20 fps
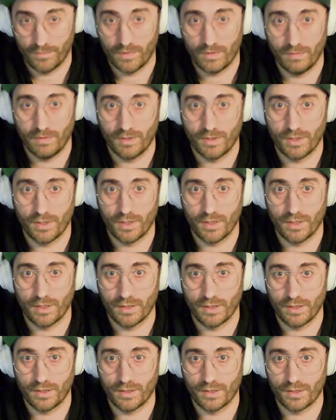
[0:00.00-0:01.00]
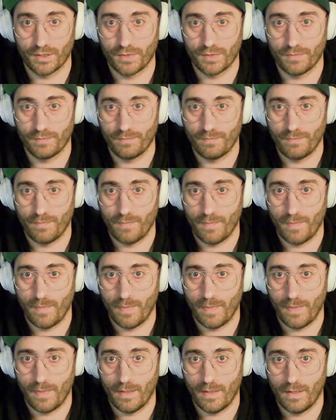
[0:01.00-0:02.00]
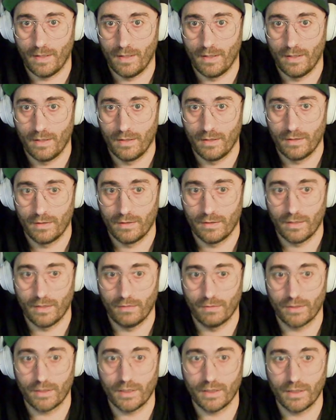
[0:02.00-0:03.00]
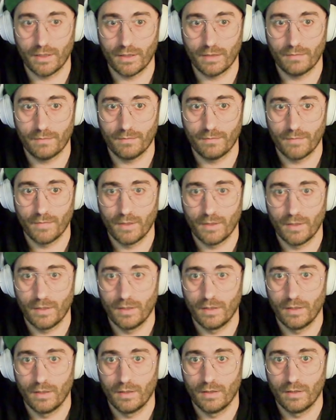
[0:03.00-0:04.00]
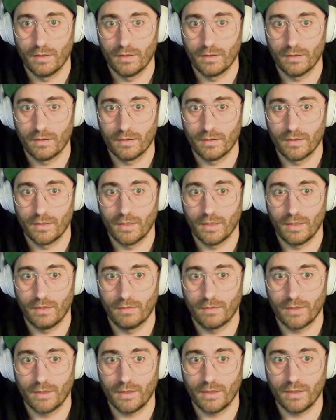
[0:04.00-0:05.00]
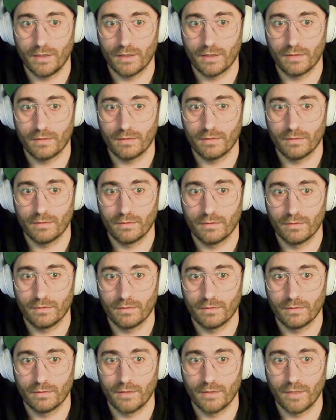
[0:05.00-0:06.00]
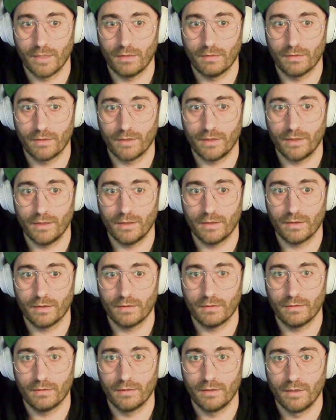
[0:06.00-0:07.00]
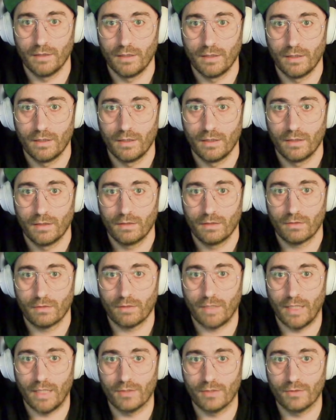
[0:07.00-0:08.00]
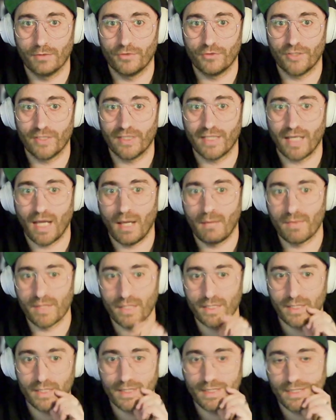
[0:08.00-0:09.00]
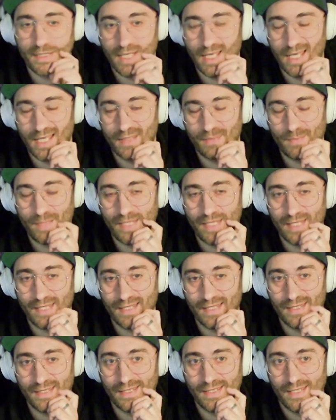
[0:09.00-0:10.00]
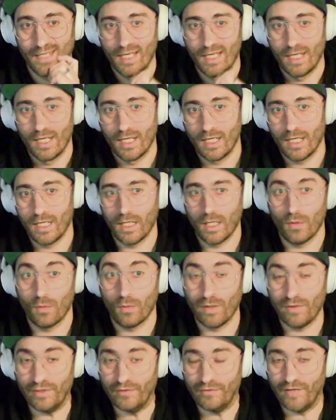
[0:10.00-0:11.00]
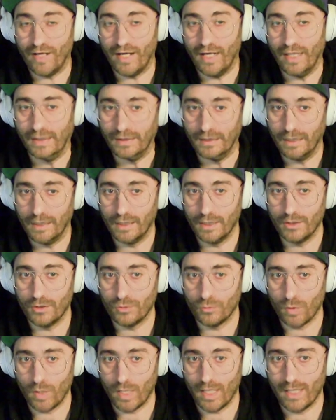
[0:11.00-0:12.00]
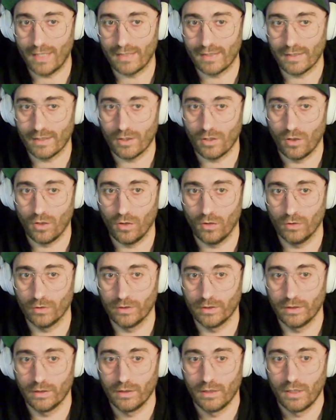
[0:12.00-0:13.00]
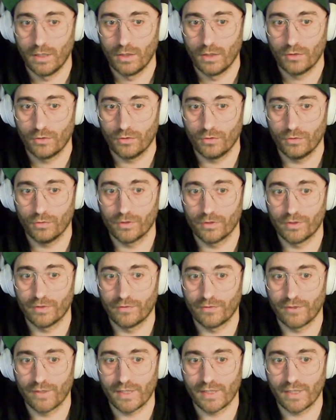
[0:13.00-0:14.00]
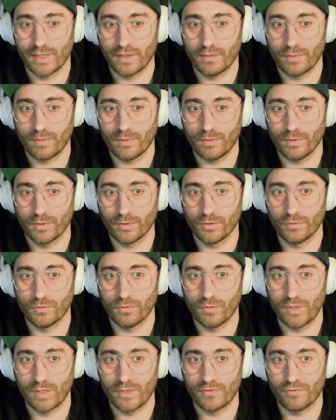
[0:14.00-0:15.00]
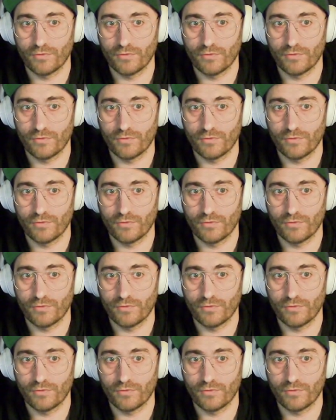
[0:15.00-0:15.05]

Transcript: and search down here, down here, down here. Okay, so three times it has been one defined and twice called. So the first thing we want to do is